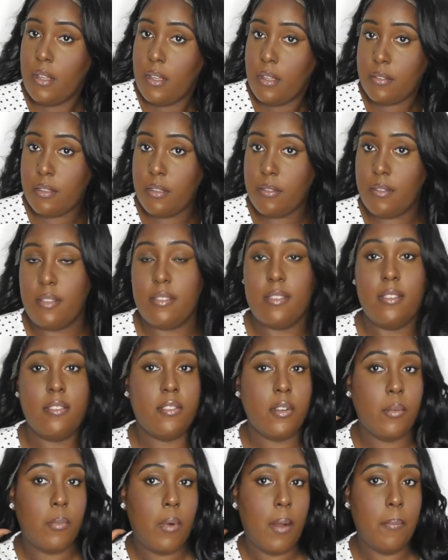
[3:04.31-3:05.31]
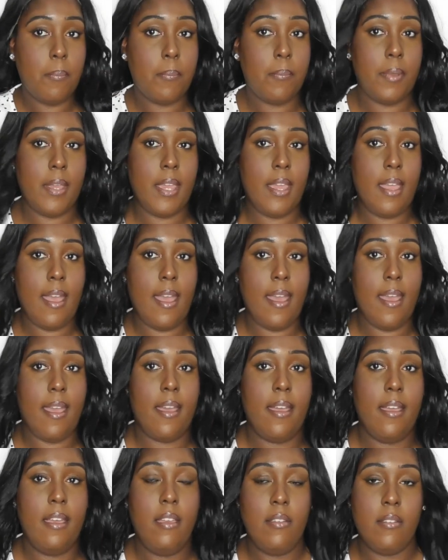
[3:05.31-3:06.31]
So this is the 1B
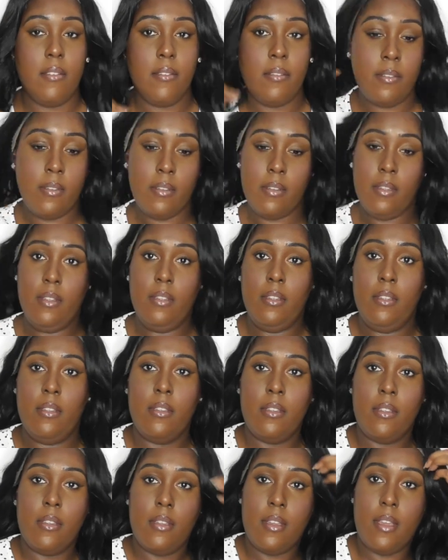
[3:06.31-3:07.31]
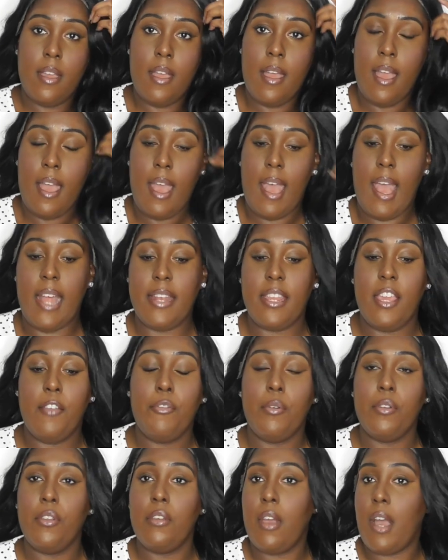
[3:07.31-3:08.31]
hair. And if
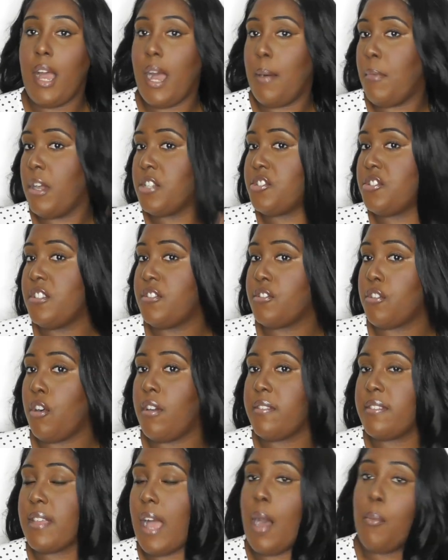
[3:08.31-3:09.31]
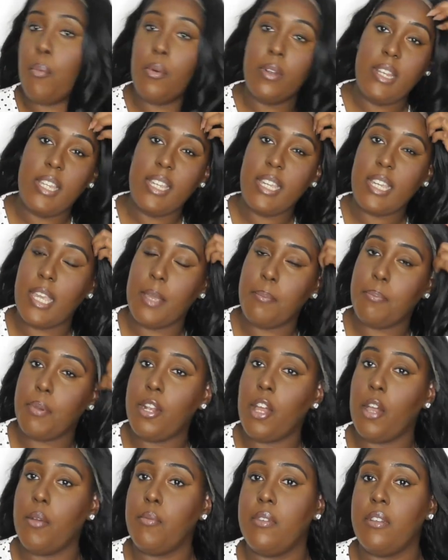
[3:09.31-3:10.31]
you want to know how much this costs, I will link it
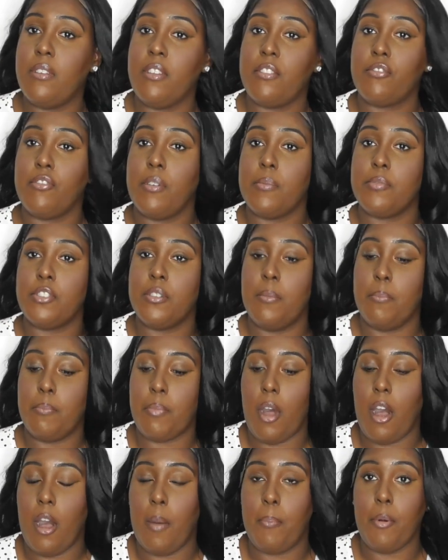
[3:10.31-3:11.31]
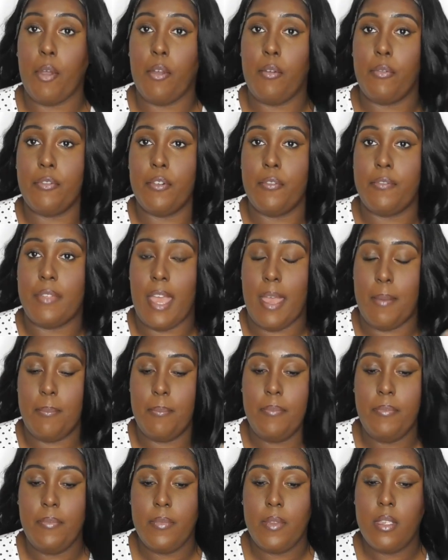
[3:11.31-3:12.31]
below in the description bar, both of
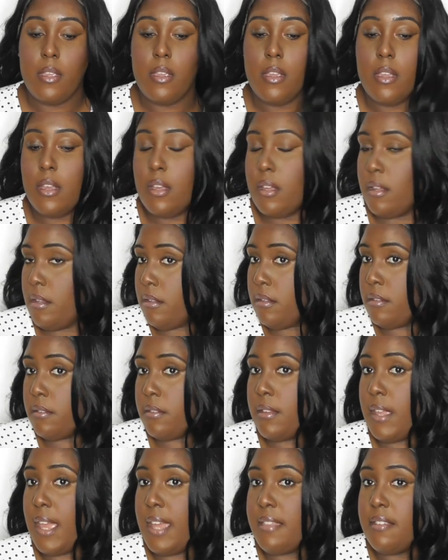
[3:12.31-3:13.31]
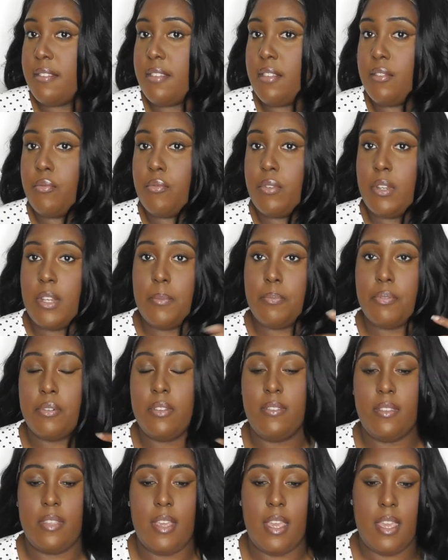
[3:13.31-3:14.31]
them. So yeah, this is really
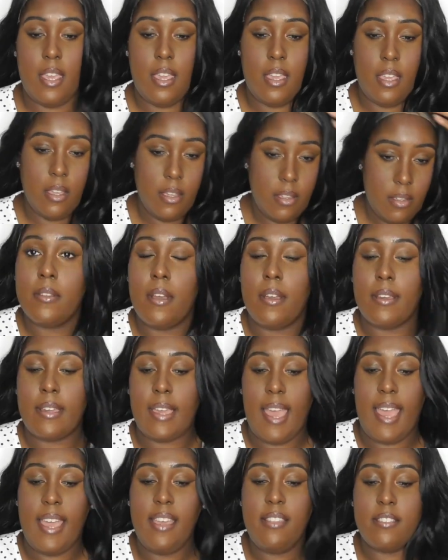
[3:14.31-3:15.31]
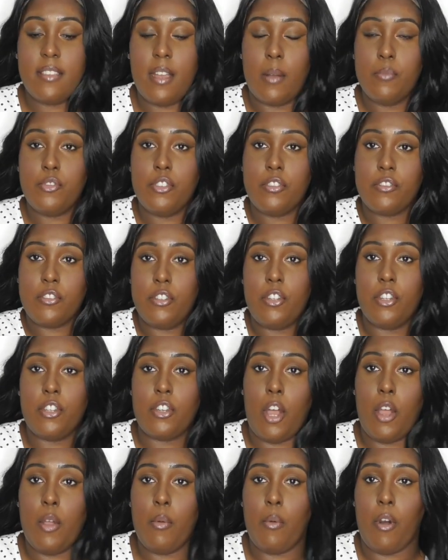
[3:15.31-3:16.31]
pretty. Okay, so I'm just going to
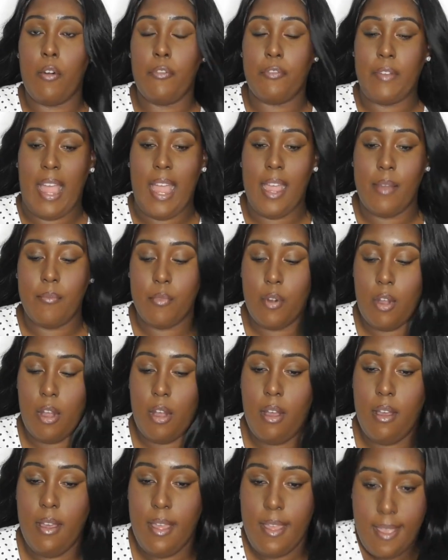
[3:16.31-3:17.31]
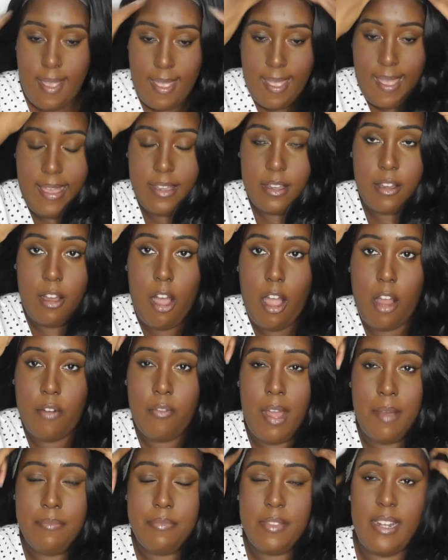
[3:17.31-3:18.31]
go off camera and cut
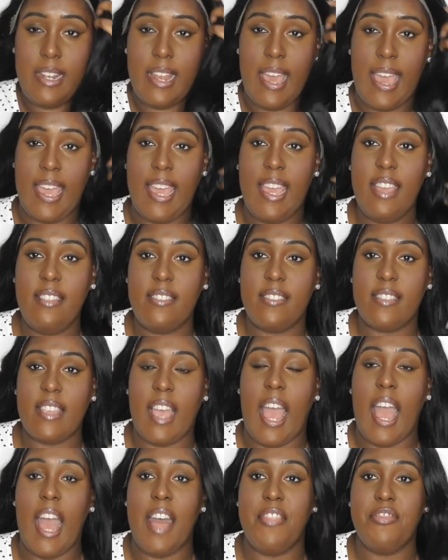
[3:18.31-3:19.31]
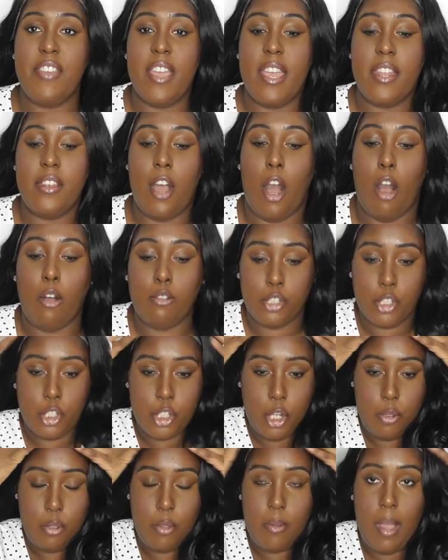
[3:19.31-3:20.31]
around the lace. And then I'll
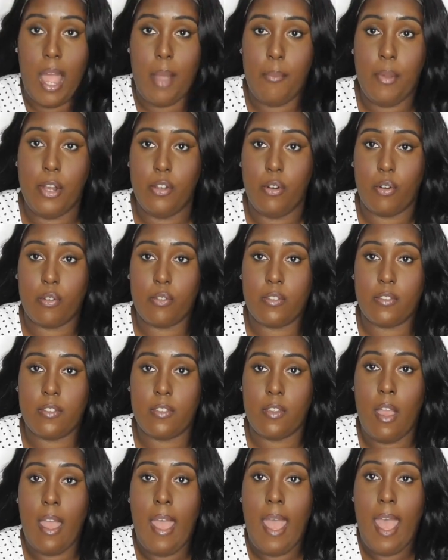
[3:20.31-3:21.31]
show you how it looks